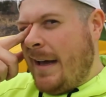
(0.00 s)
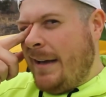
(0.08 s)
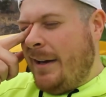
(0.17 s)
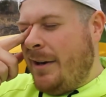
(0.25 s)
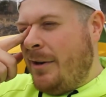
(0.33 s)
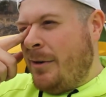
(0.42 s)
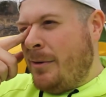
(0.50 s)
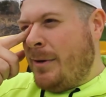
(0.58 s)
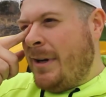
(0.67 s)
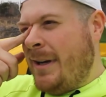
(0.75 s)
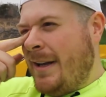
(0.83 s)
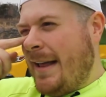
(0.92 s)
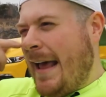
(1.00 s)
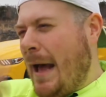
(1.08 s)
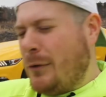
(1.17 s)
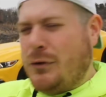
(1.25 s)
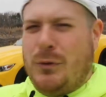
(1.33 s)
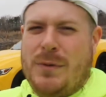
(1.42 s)
you know,
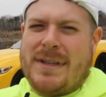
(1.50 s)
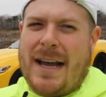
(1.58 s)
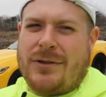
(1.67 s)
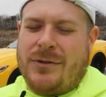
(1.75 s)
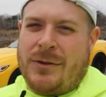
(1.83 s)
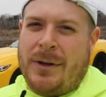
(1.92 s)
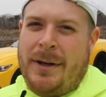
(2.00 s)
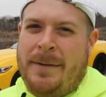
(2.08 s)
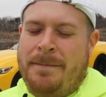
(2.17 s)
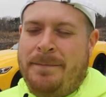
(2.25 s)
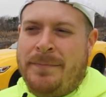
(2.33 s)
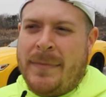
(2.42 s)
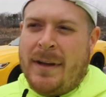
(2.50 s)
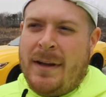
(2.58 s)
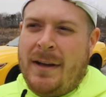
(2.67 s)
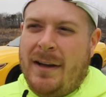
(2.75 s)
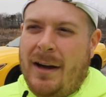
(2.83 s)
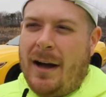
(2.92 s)
how-to sections on it.
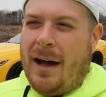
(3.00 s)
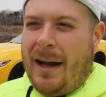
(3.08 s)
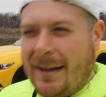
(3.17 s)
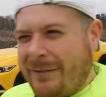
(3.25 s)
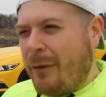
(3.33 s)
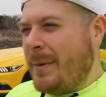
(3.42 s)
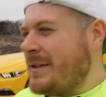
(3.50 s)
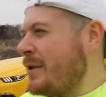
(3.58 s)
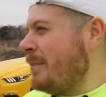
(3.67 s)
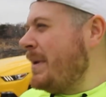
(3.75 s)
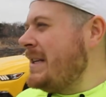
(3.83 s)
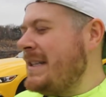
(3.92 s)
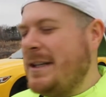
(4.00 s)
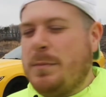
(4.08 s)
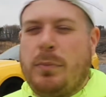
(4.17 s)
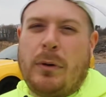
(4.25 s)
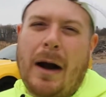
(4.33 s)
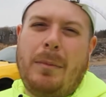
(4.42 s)
Honestly, I'm gonna be so busy, it's
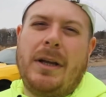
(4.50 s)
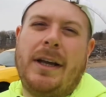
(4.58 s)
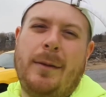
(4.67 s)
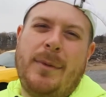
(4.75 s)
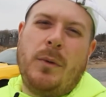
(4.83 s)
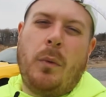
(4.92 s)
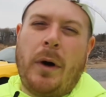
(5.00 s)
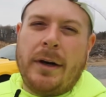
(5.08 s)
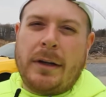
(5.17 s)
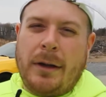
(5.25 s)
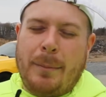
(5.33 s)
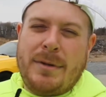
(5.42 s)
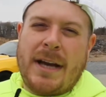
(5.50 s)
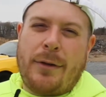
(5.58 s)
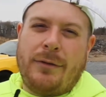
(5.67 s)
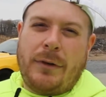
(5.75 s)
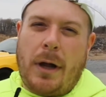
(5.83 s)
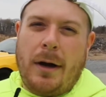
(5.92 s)
probably gonna be one clumped
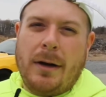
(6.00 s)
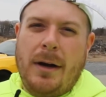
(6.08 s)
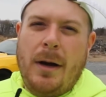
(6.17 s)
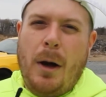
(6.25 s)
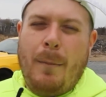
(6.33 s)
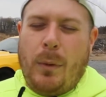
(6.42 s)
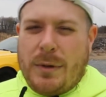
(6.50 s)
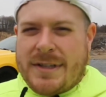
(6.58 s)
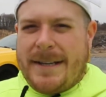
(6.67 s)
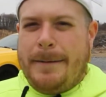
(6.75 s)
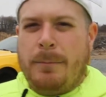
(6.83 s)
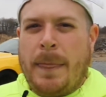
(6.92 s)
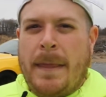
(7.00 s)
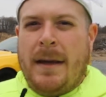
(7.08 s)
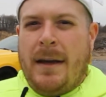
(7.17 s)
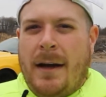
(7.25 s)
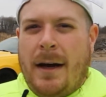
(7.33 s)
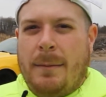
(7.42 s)
together vlog, but we'll see.
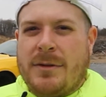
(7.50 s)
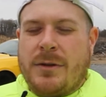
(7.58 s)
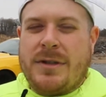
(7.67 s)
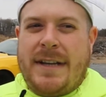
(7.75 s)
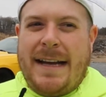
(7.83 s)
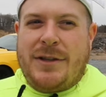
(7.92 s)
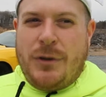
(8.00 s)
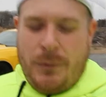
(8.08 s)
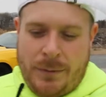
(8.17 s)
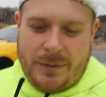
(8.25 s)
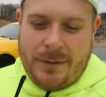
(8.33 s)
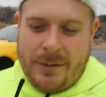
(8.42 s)
So stay tuned.